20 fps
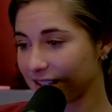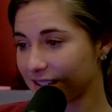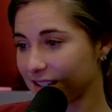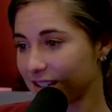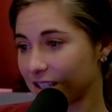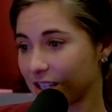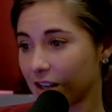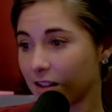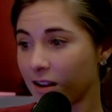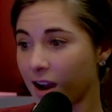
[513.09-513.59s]
the
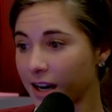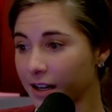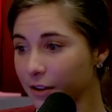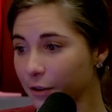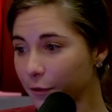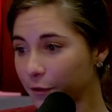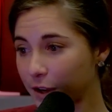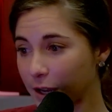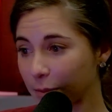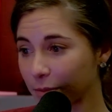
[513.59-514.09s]
decline of the
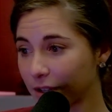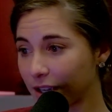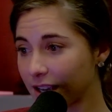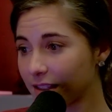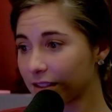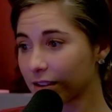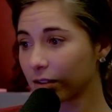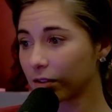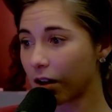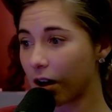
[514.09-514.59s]
family,
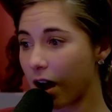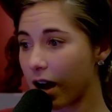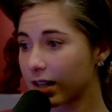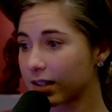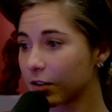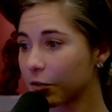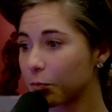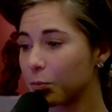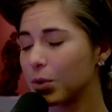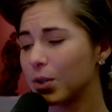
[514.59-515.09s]
the loss
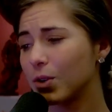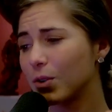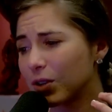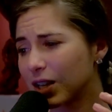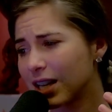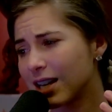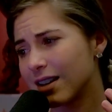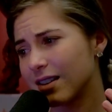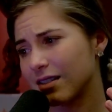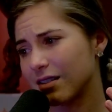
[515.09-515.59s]
of
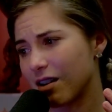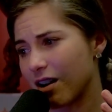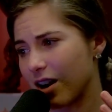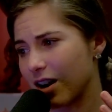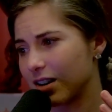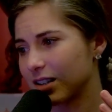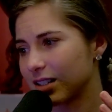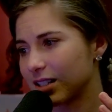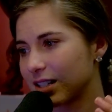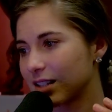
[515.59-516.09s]
beauty in the
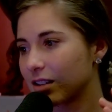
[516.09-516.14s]
arts,